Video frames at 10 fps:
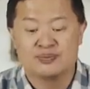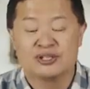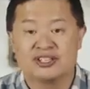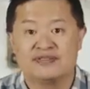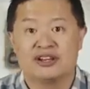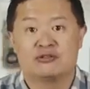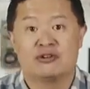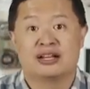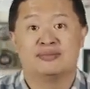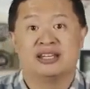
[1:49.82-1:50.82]
specific
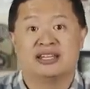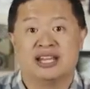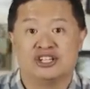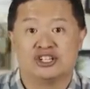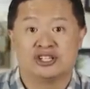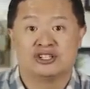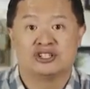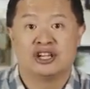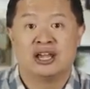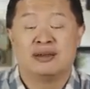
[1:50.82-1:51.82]

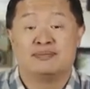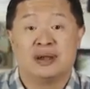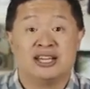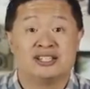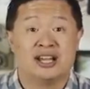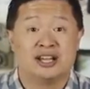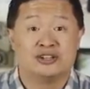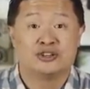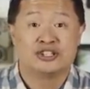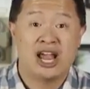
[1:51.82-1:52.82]
recommendations based
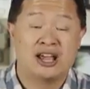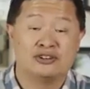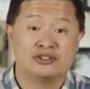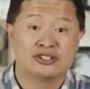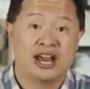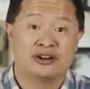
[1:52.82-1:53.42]
on your channel's